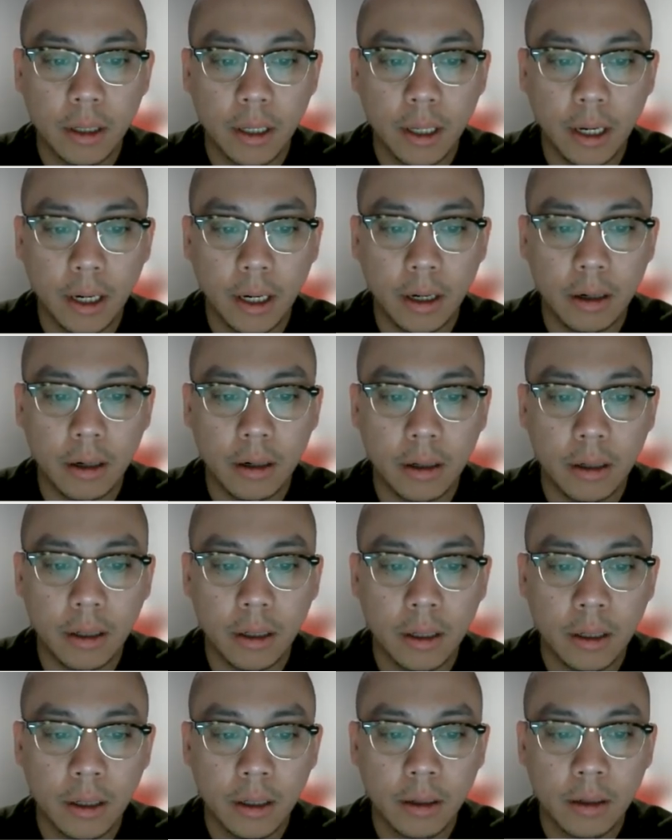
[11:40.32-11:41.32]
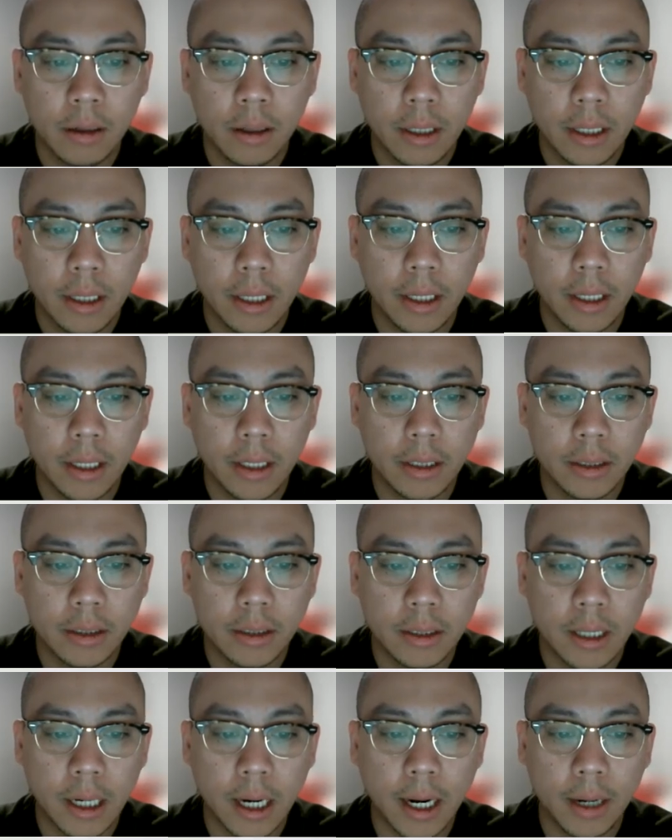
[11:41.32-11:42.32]
here
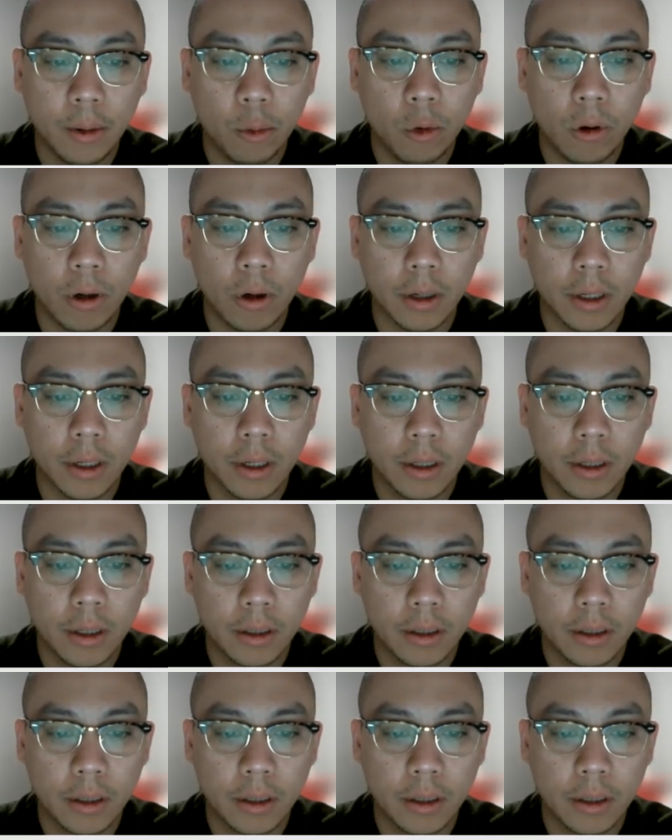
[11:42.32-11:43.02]
is I work.